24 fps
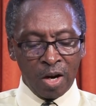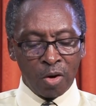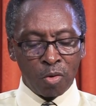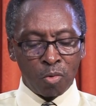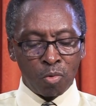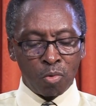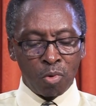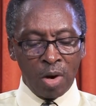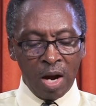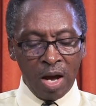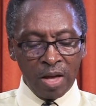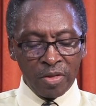
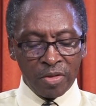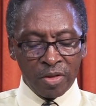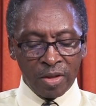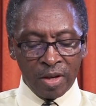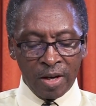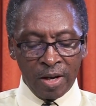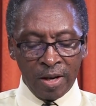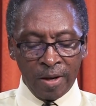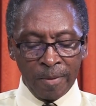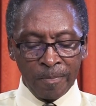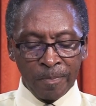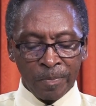
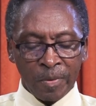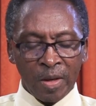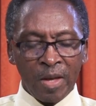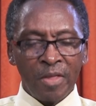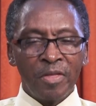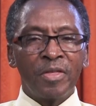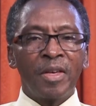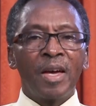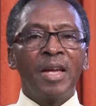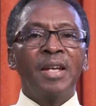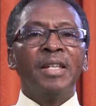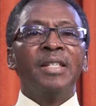rather
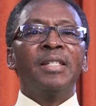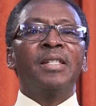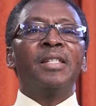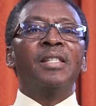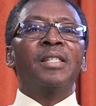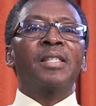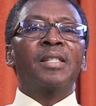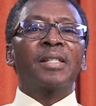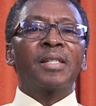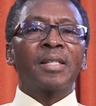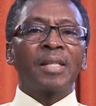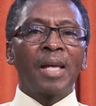than
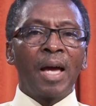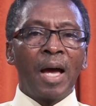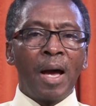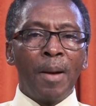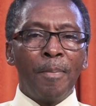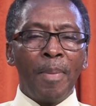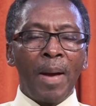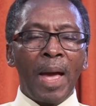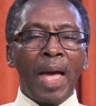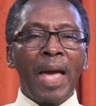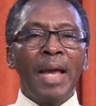disturb